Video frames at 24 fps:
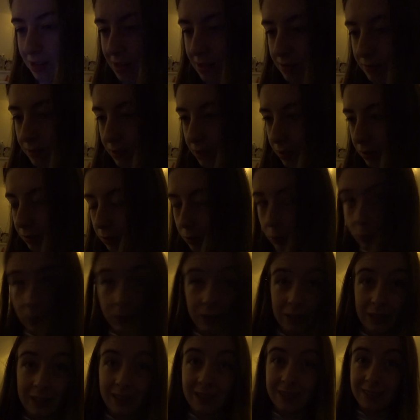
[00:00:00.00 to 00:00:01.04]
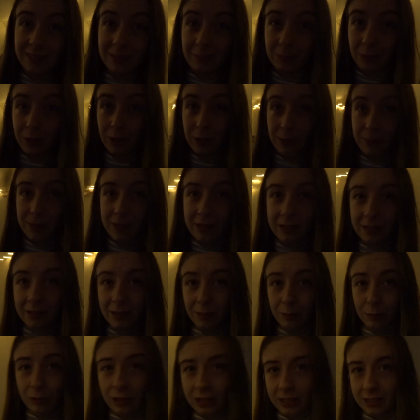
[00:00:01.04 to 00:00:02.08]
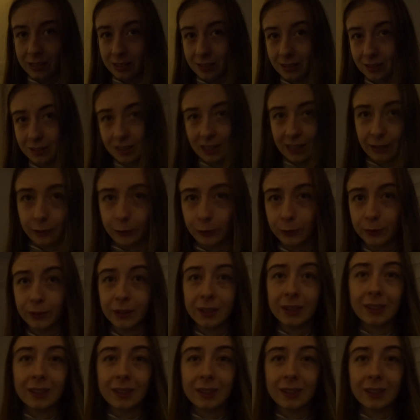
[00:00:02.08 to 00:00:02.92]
never go wrong with that, in my opinion. I'm really dark, hang on.